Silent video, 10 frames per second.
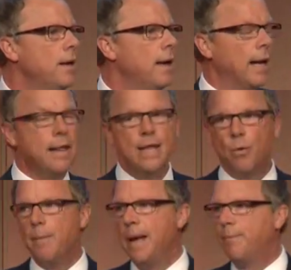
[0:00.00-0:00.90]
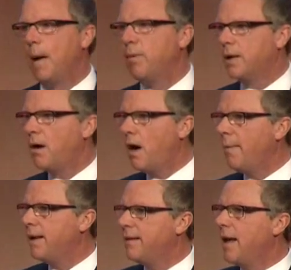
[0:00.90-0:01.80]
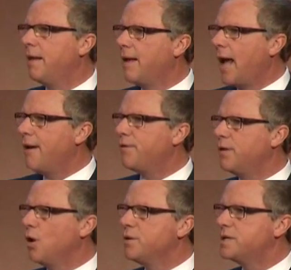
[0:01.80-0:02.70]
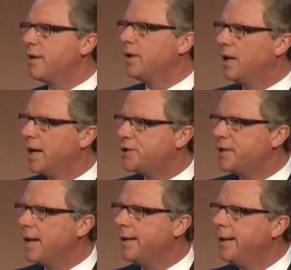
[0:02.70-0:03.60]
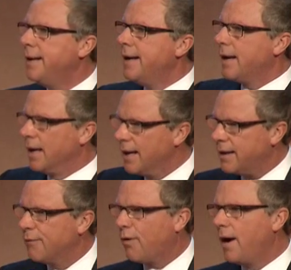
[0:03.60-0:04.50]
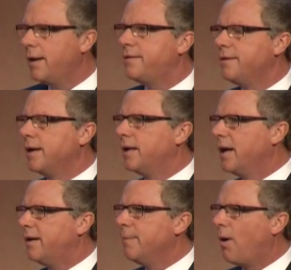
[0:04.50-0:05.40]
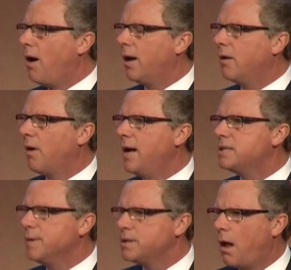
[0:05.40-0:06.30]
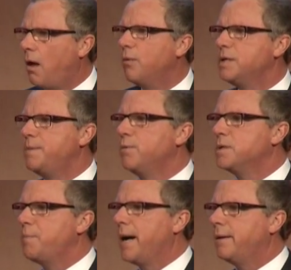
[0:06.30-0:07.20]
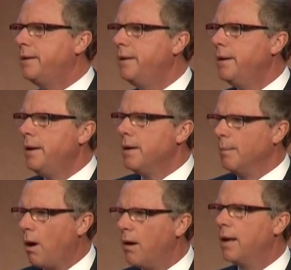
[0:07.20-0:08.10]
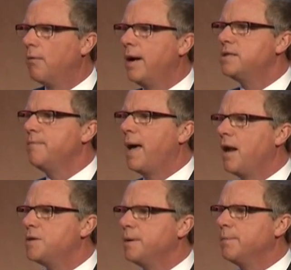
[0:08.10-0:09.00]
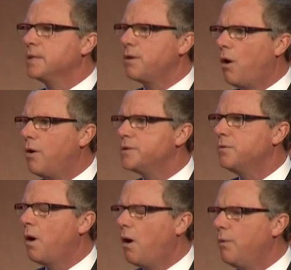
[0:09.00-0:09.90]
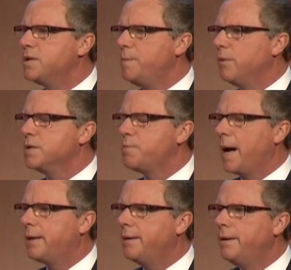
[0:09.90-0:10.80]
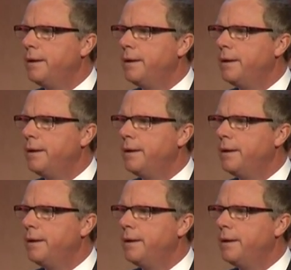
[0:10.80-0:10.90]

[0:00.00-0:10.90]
And I think we made public comment then and then after the 2007 election that collective bargaining rights must always be respected. The bargaining rights of management must also always be respected.